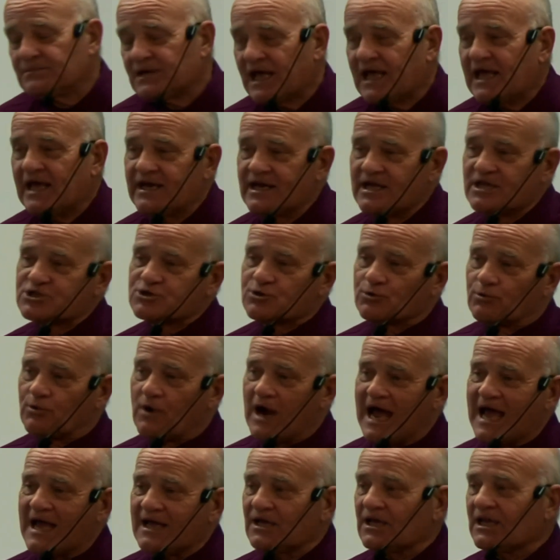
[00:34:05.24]
in its
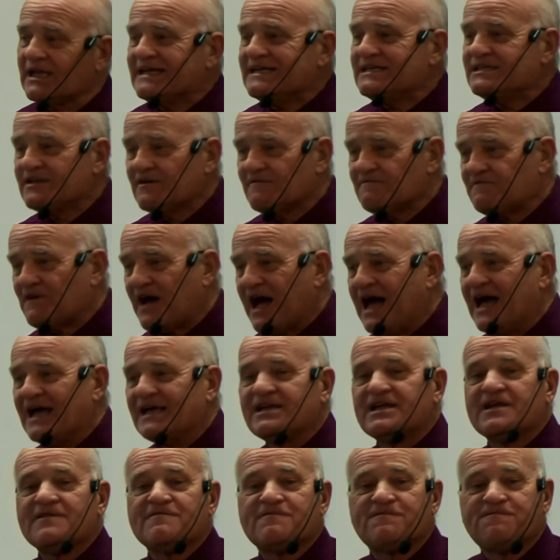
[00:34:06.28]
rightly
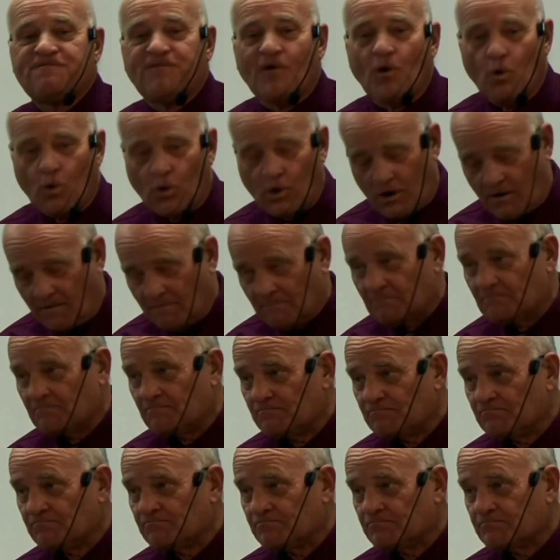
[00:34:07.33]
divided form,
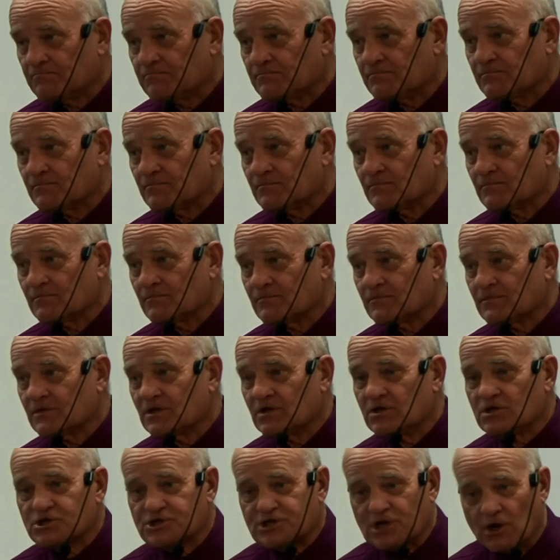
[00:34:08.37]

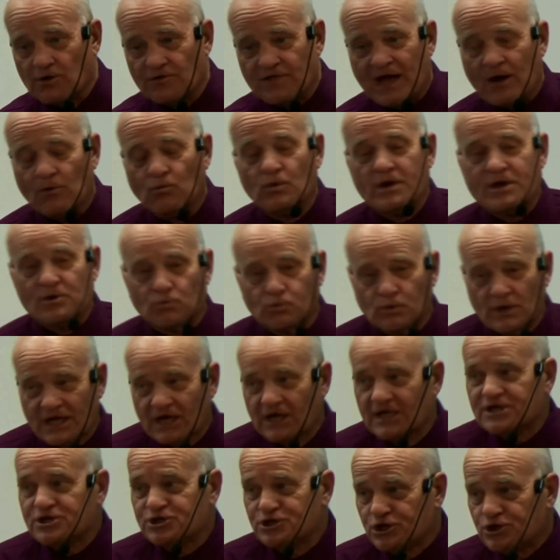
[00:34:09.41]
so that we
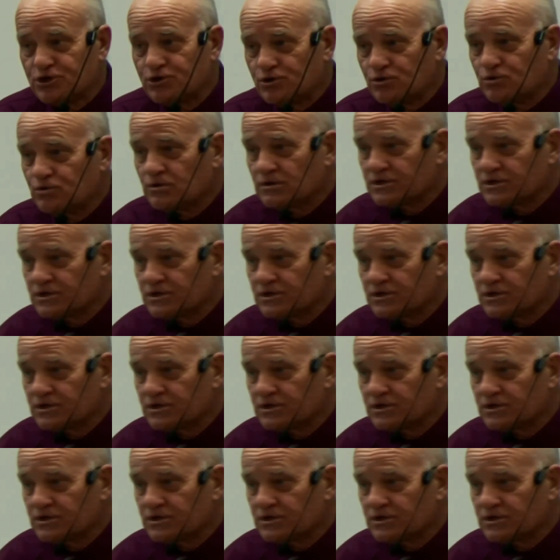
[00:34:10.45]
really do